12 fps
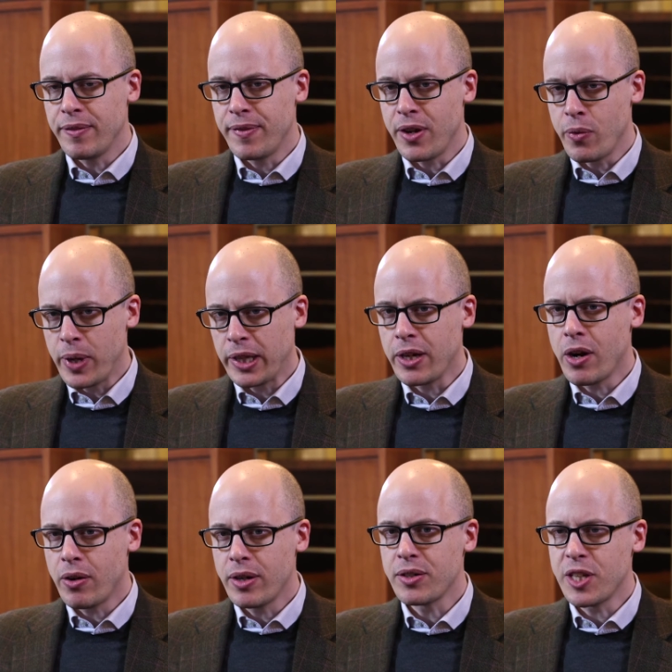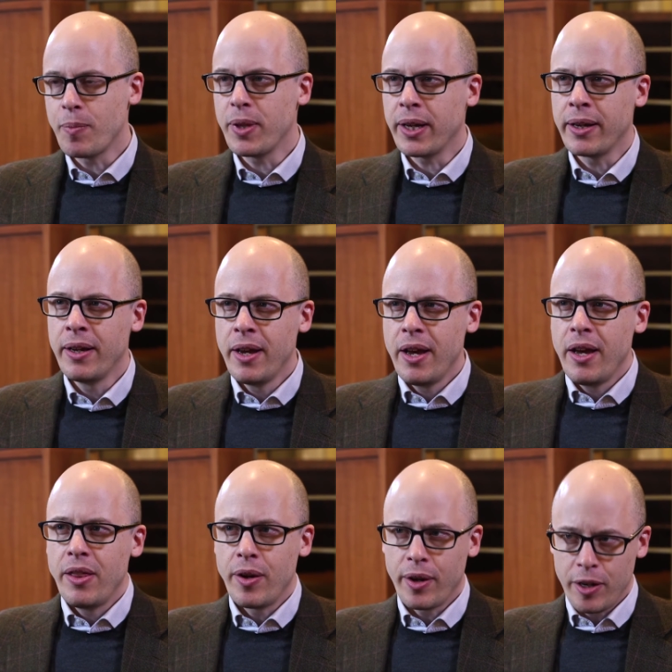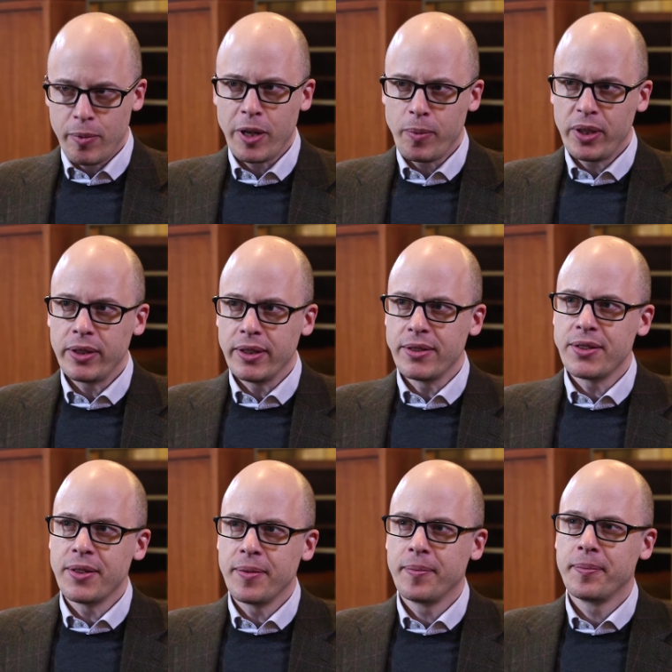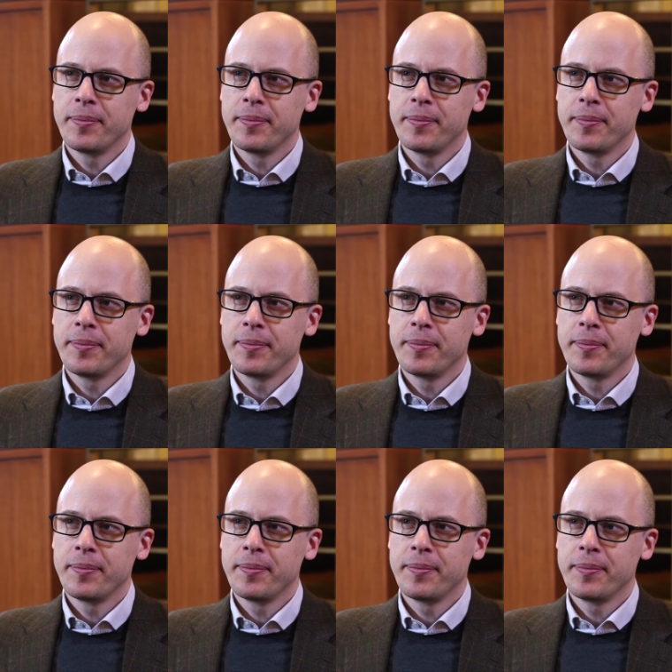if they really are onto something, they're going to make billions.